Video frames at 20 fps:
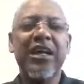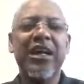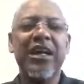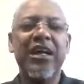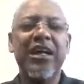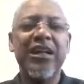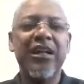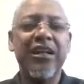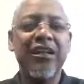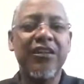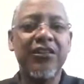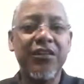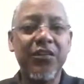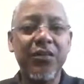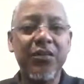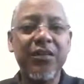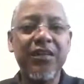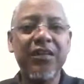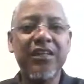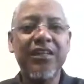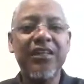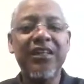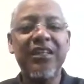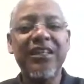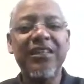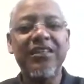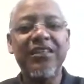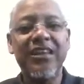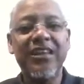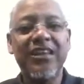an annuity
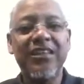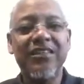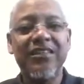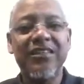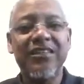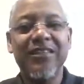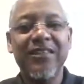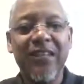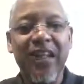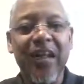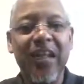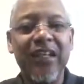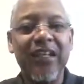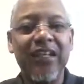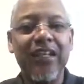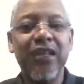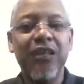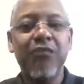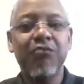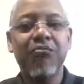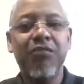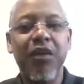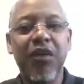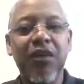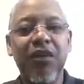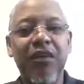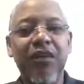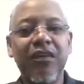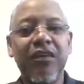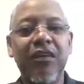is a solid
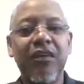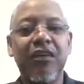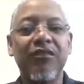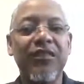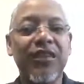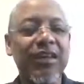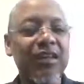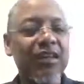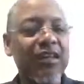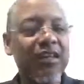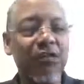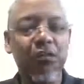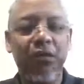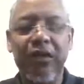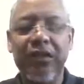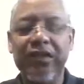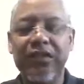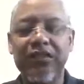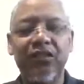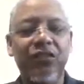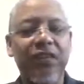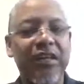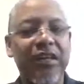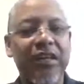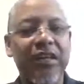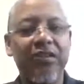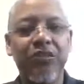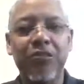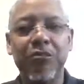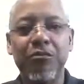part of anyone's
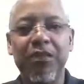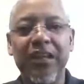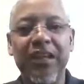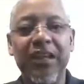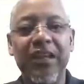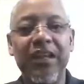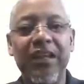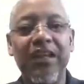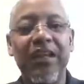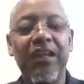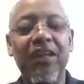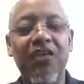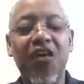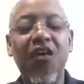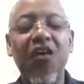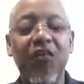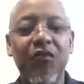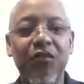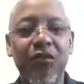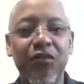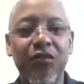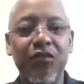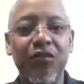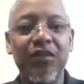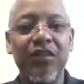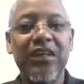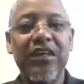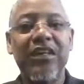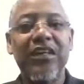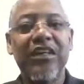financial plan. It offers
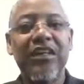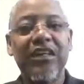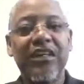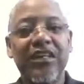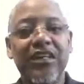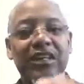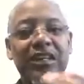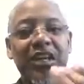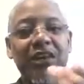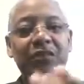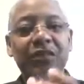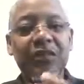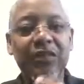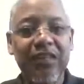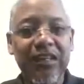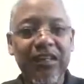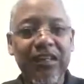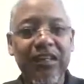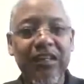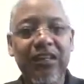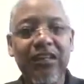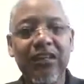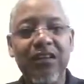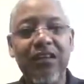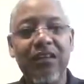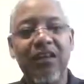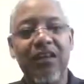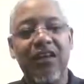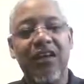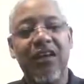
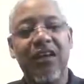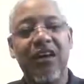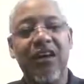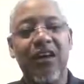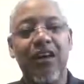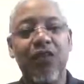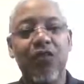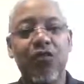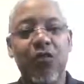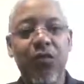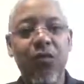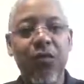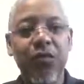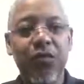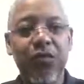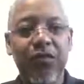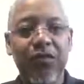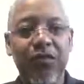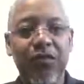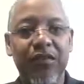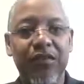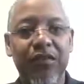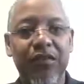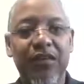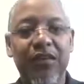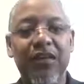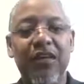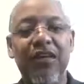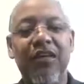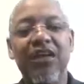guaranteed growth,
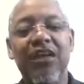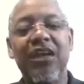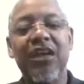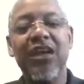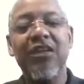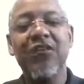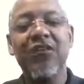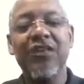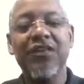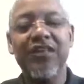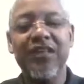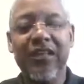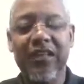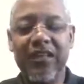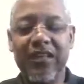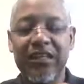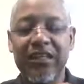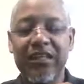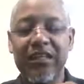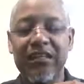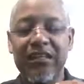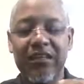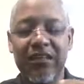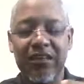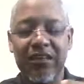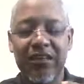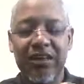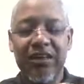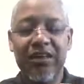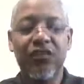guaranteed
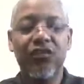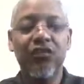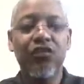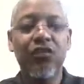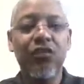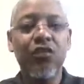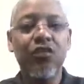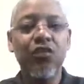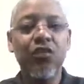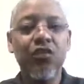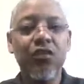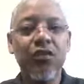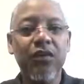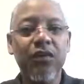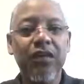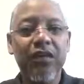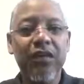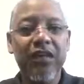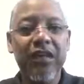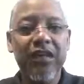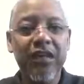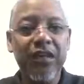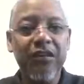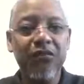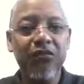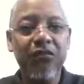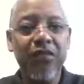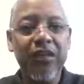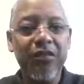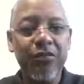and secure
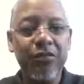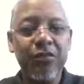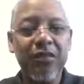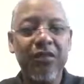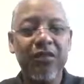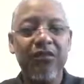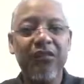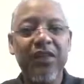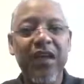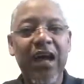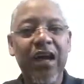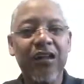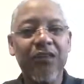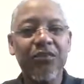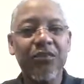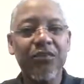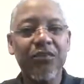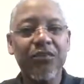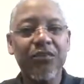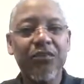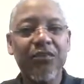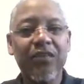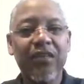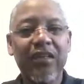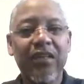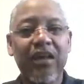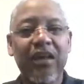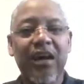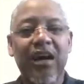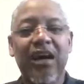investment of dollars.
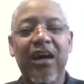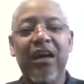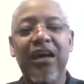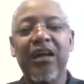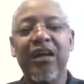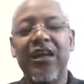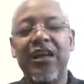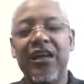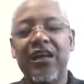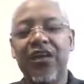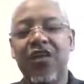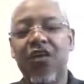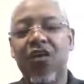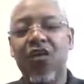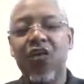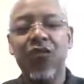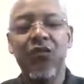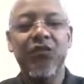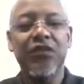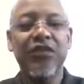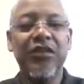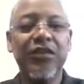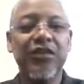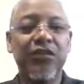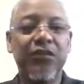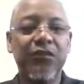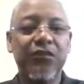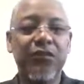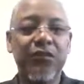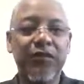It offers
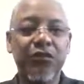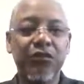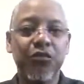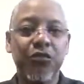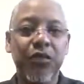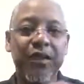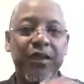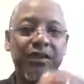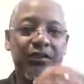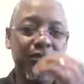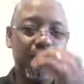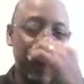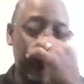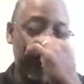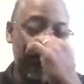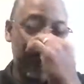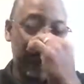either fixed rates